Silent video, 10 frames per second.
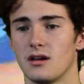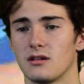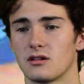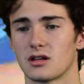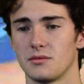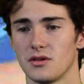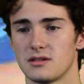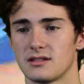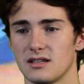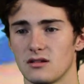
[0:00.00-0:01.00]
The computer
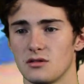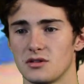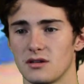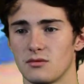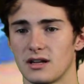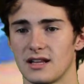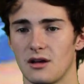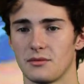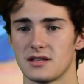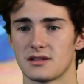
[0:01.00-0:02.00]
technology will allow
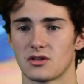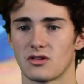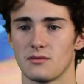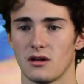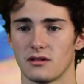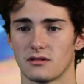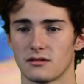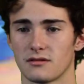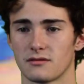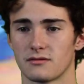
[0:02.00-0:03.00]
me to create my
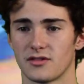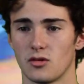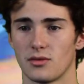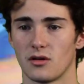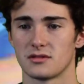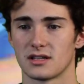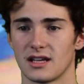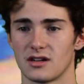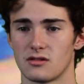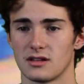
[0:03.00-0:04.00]
film poster
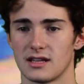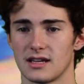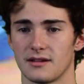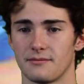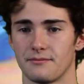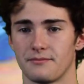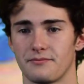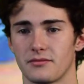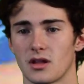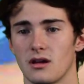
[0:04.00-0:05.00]
later on in the year.
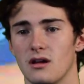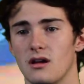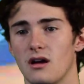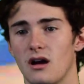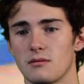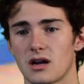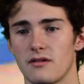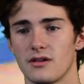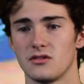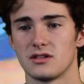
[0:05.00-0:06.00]
I'm currently using